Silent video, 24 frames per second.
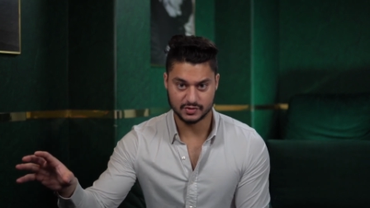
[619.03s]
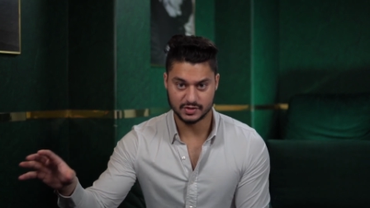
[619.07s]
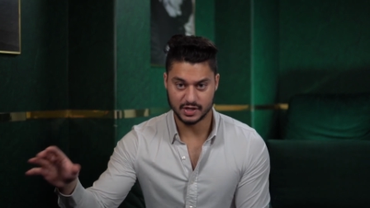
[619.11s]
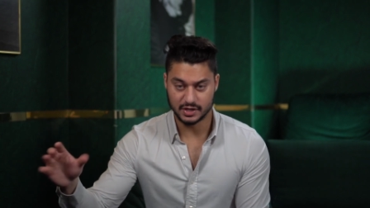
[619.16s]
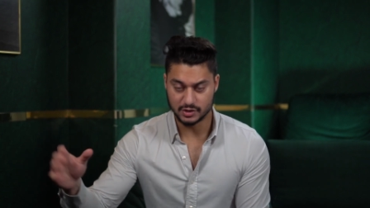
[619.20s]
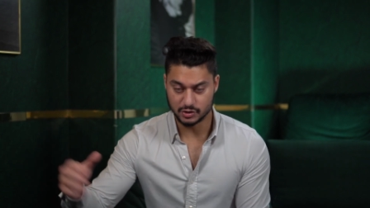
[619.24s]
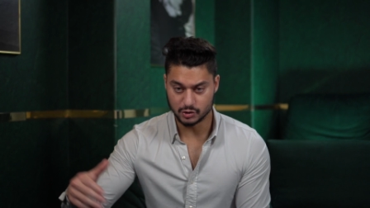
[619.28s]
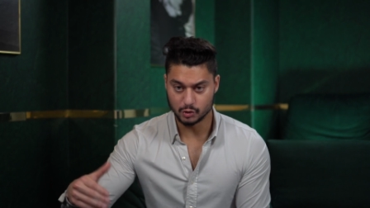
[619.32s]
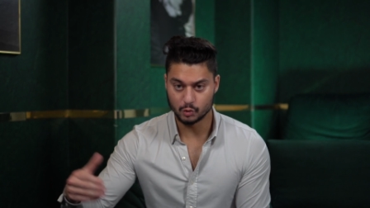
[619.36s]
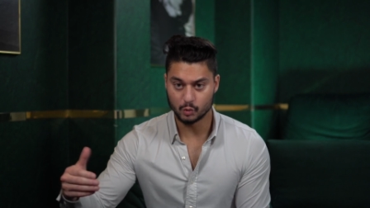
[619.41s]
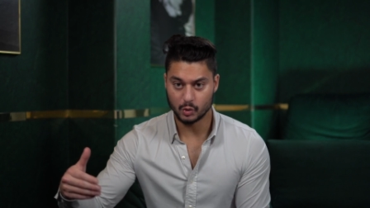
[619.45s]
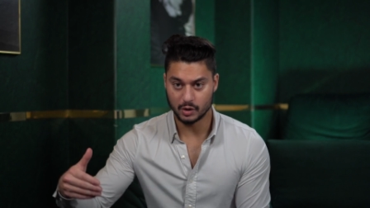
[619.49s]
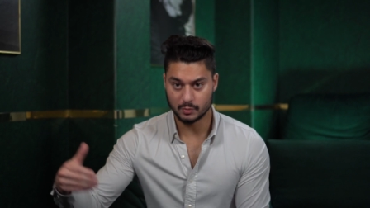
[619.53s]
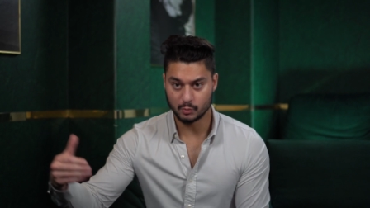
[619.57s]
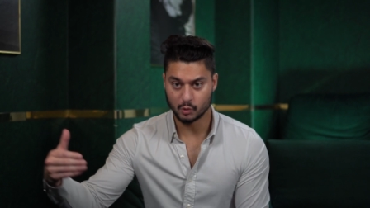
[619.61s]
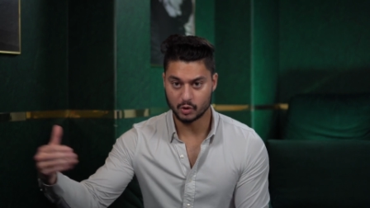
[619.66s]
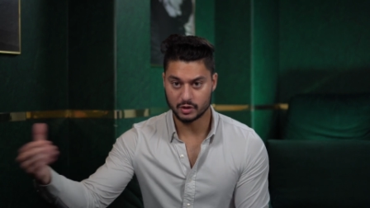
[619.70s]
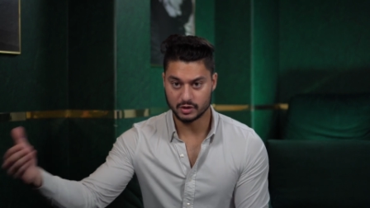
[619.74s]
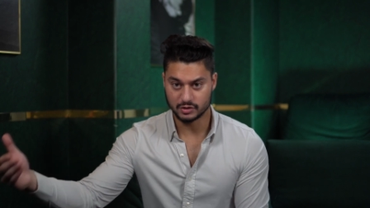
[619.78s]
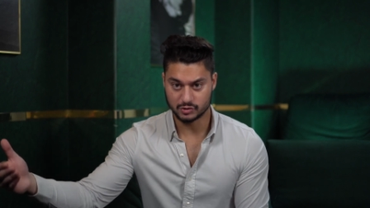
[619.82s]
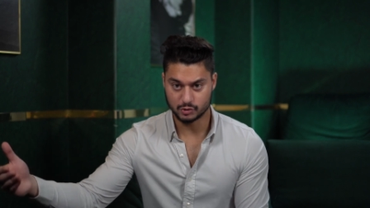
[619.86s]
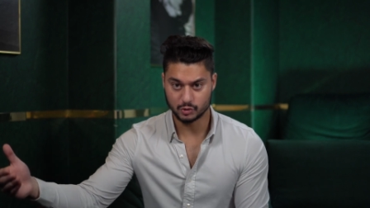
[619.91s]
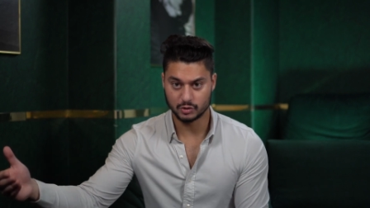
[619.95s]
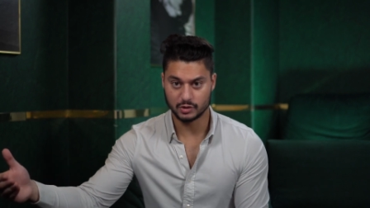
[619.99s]
they do want more
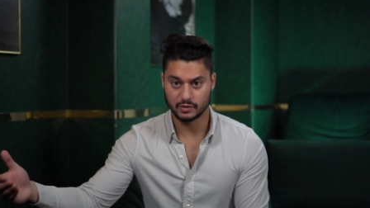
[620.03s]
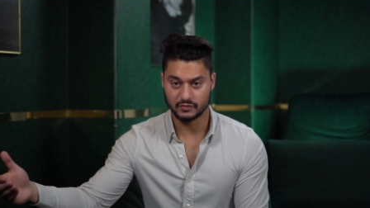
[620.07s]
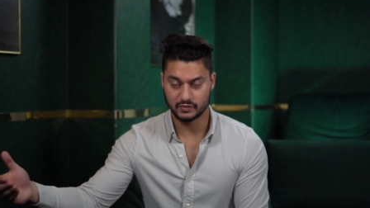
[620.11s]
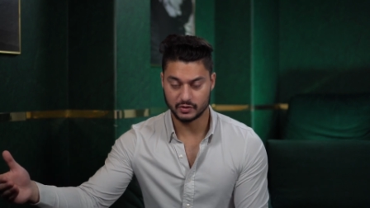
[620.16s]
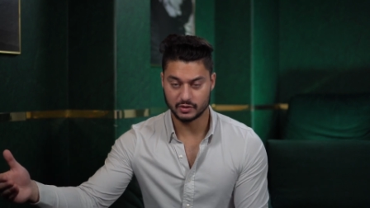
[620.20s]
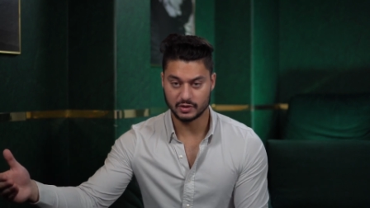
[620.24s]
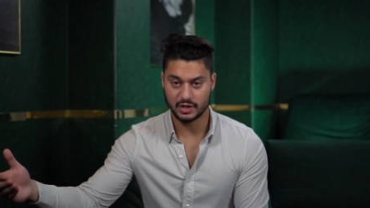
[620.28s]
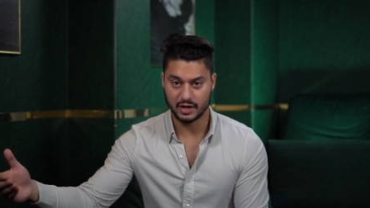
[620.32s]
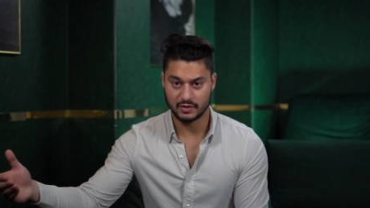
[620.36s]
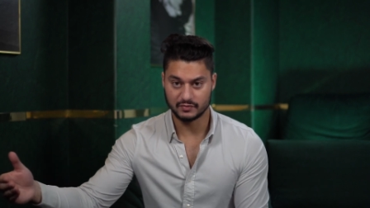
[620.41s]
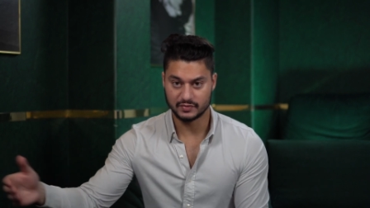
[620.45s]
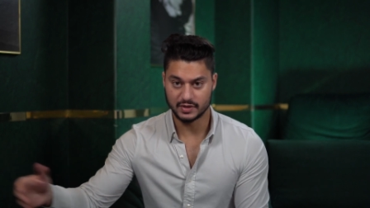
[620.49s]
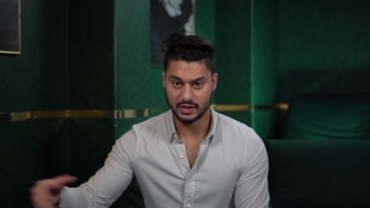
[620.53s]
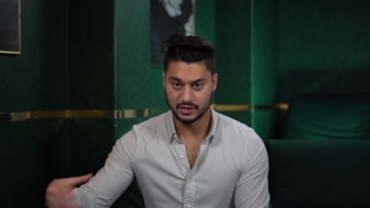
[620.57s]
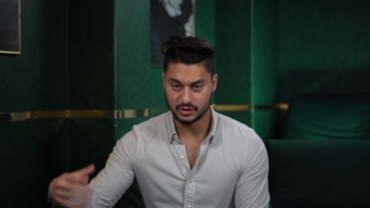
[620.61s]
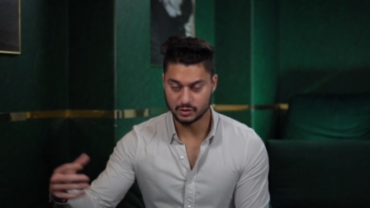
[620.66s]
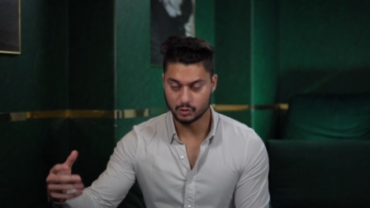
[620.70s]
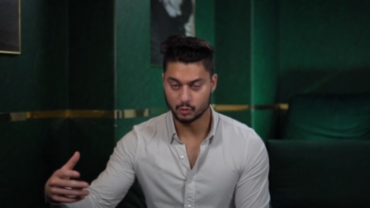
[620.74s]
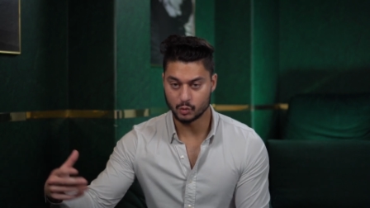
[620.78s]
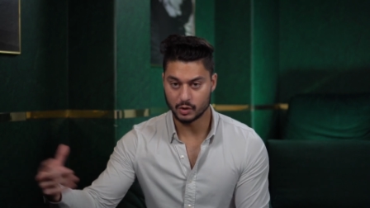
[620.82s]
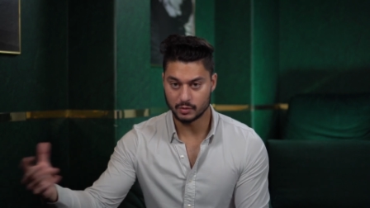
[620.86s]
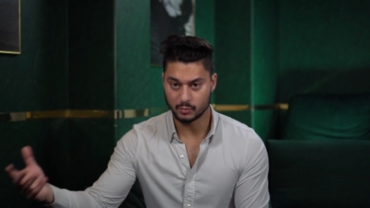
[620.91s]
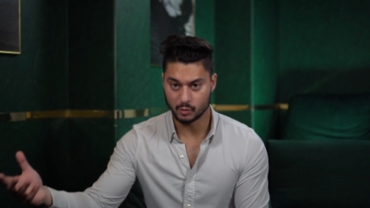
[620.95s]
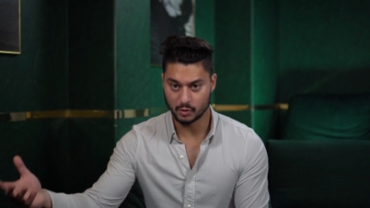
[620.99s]
control over your life. They
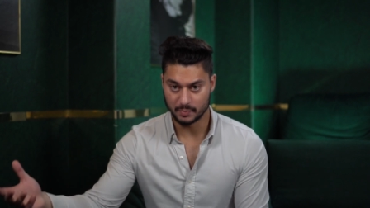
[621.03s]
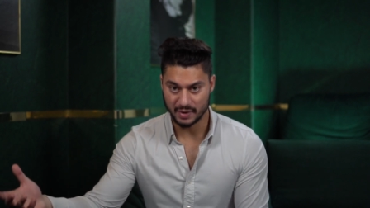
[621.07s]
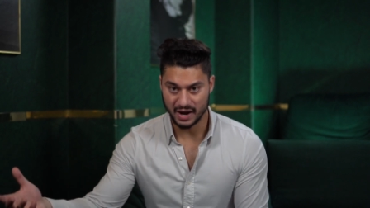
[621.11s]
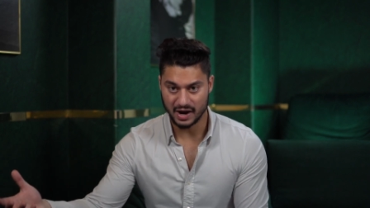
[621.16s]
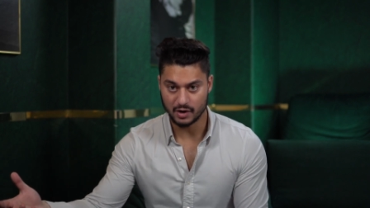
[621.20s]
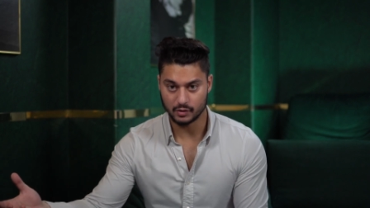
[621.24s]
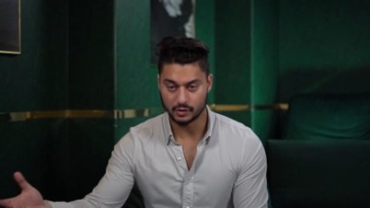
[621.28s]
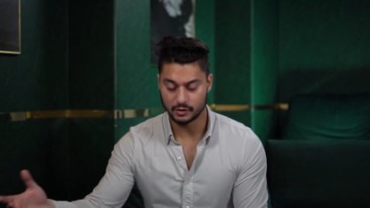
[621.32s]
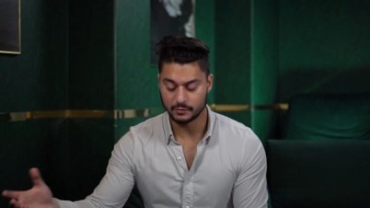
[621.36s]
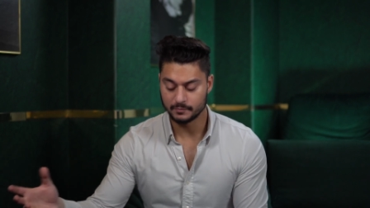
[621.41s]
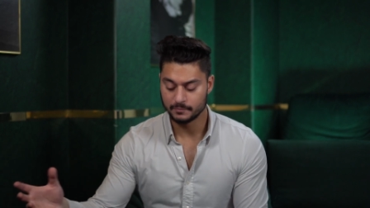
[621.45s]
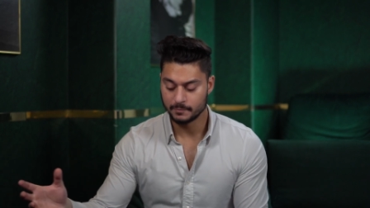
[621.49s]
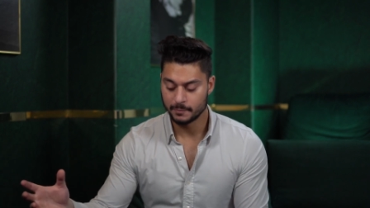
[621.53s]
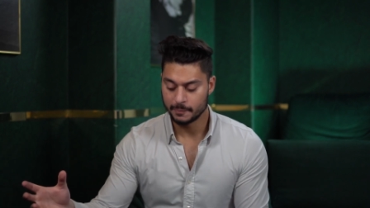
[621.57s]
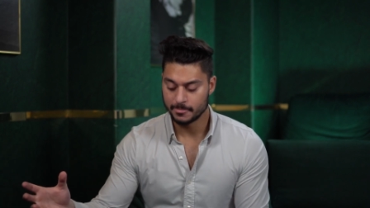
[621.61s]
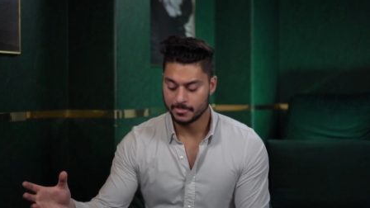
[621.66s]
do want more power.